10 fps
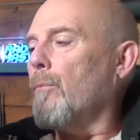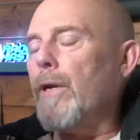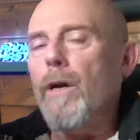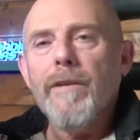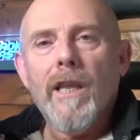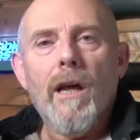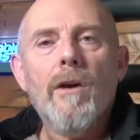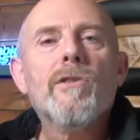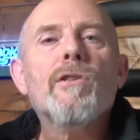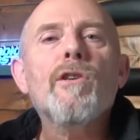But over the
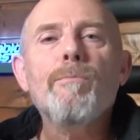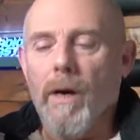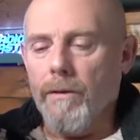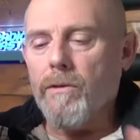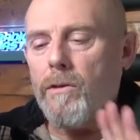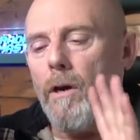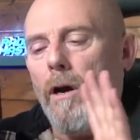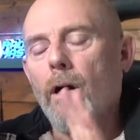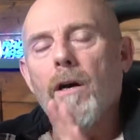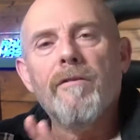last two months,
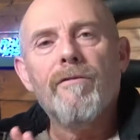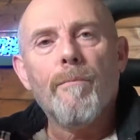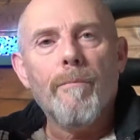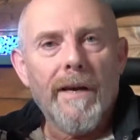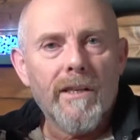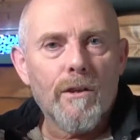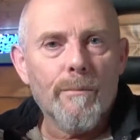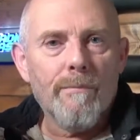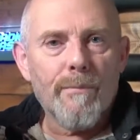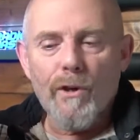I've made some
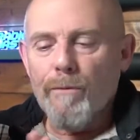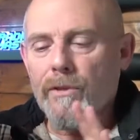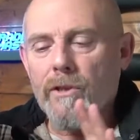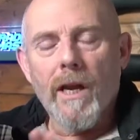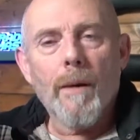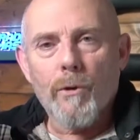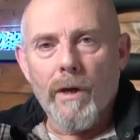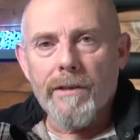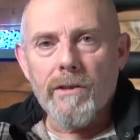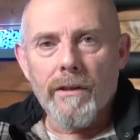improvements and
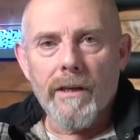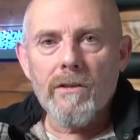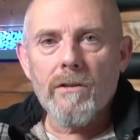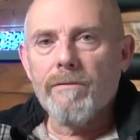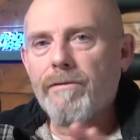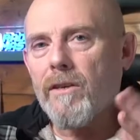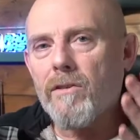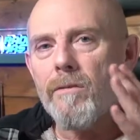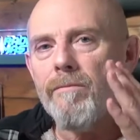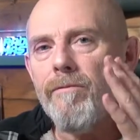upgrades to this to fix
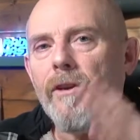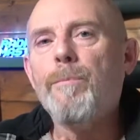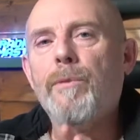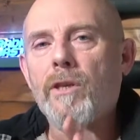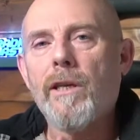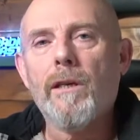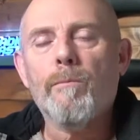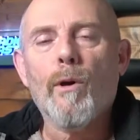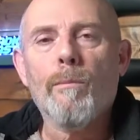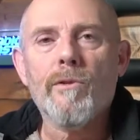some very particular
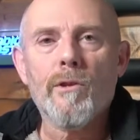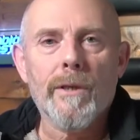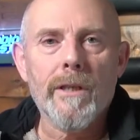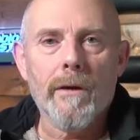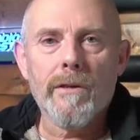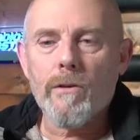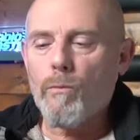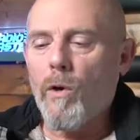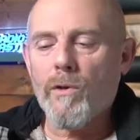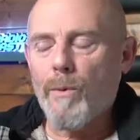problems that we noticed
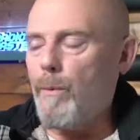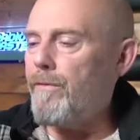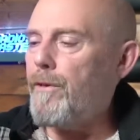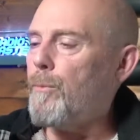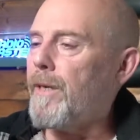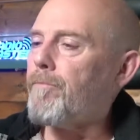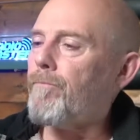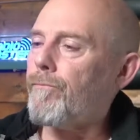whilst we were filming.